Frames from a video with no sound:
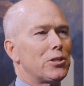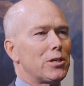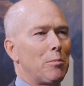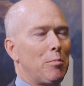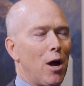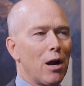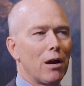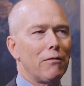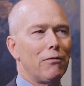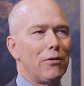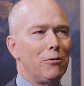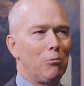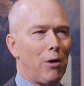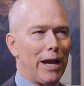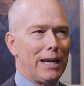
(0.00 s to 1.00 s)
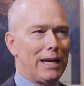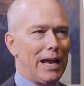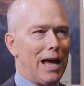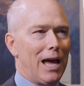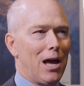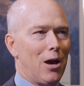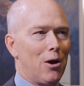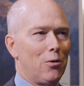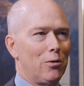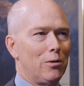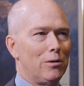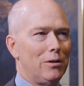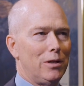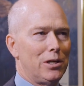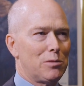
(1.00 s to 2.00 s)
Topography right
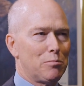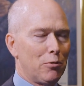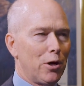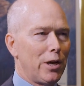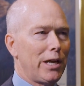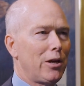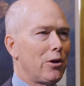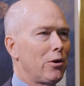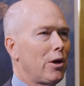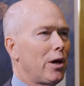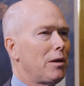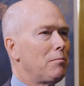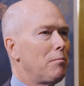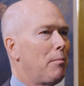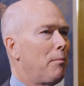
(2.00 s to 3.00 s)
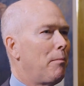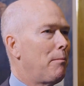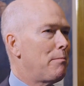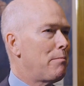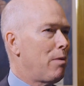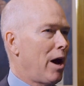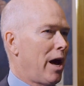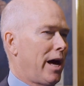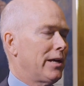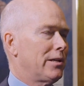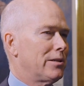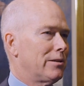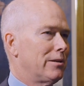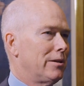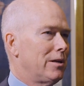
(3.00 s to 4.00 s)
now is pretty good,
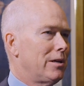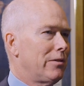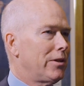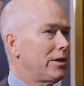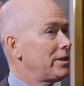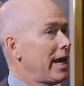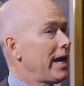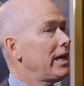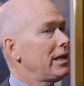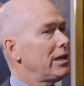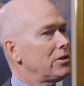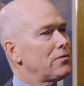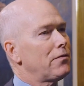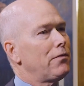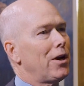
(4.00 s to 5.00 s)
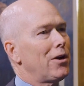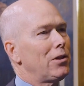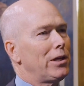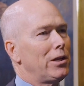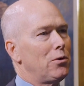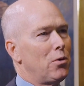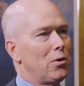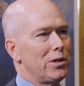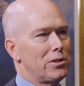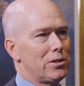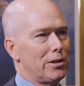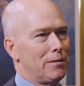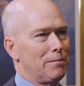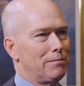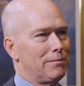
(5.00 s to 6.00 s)
but the data is fairly
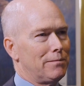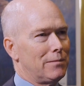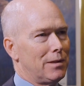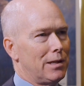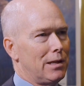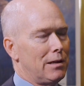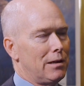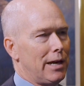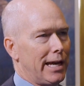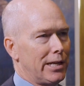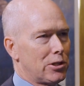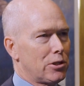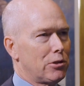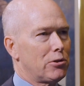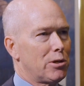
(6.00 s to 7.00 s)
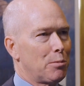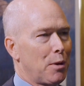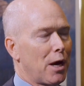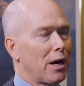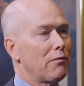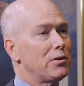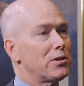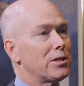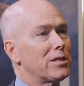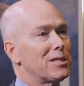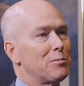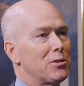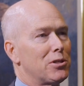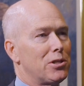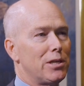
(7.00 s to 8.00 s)
noisy. And so topography
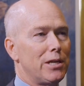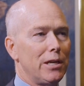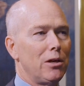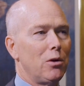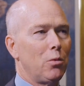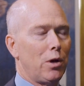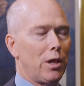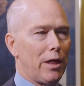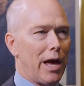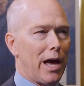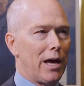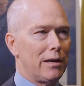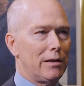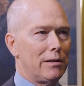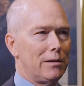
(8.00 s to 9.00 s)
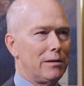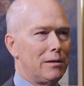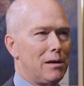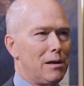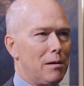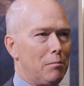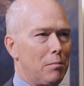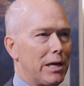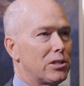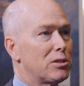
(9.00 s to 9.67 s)
systems deal with that by